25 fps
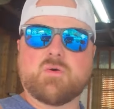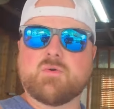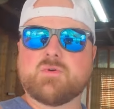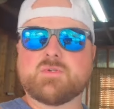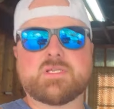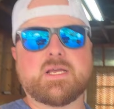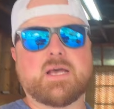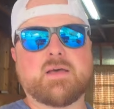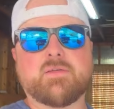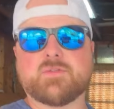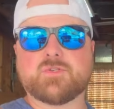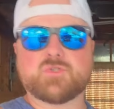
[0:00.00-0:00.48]

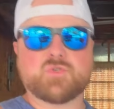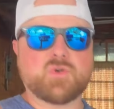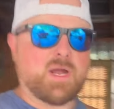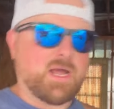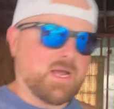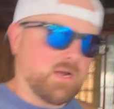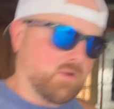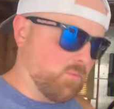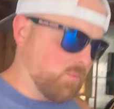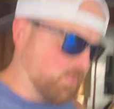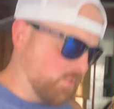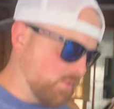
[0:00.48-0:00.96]
how the
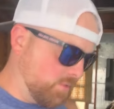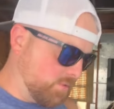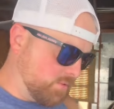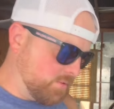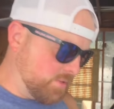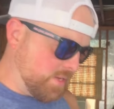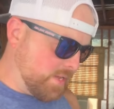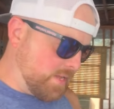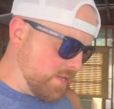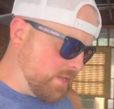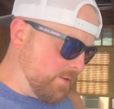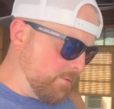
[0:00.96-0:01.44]
track worked.
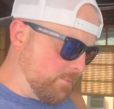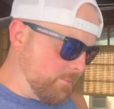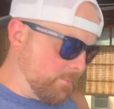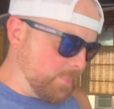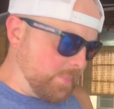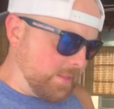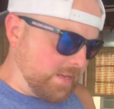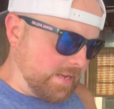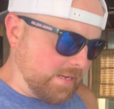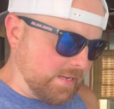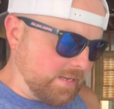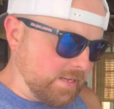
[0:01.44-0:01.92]

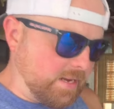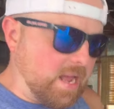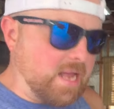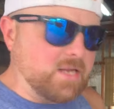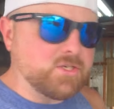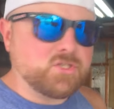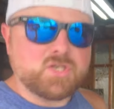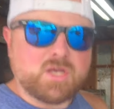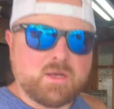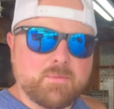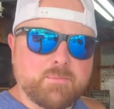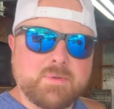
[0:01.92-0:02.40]
And I
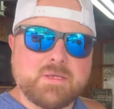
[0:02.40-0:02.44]
jump